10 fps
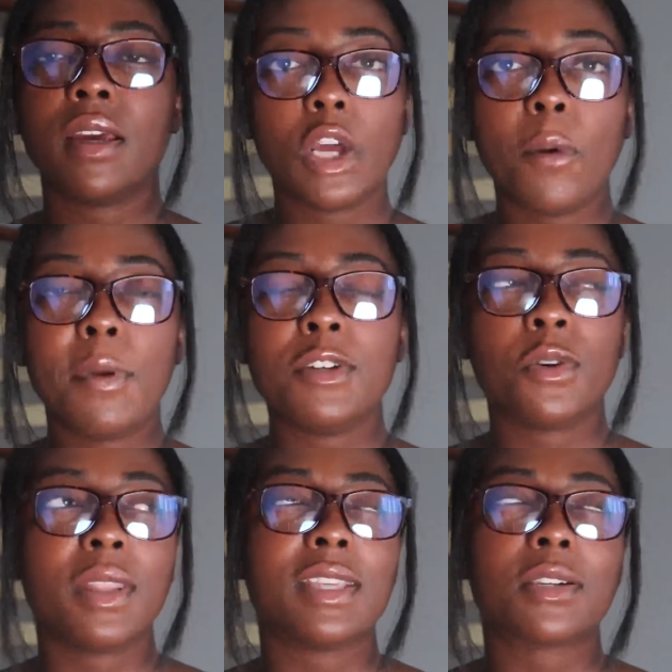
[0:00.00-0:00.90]
Really hope you
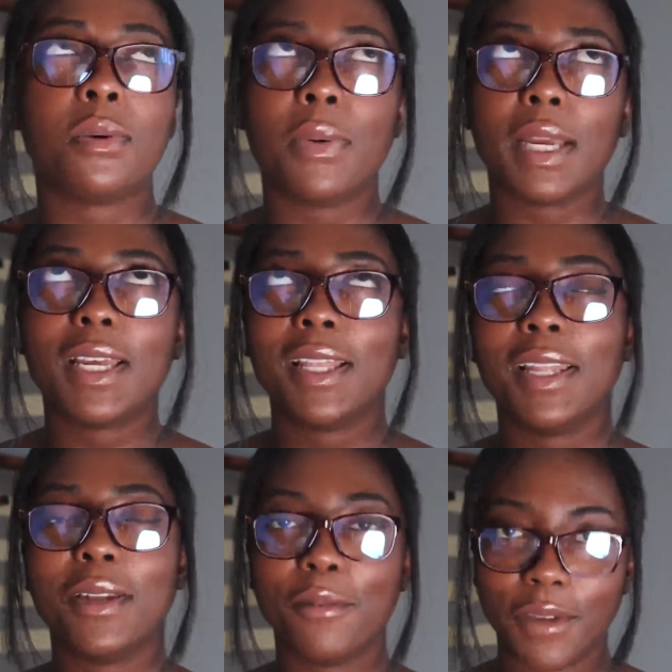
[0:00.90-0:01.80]
enjoyed this quick
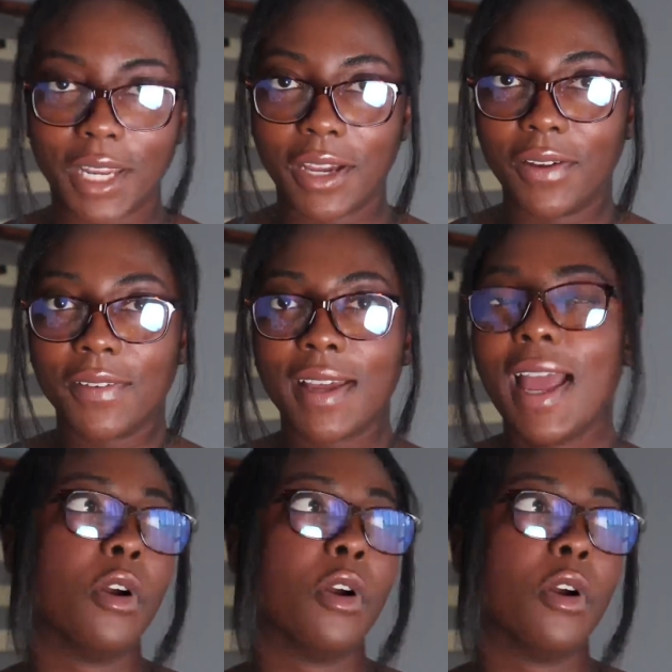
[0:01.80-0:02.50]
little video.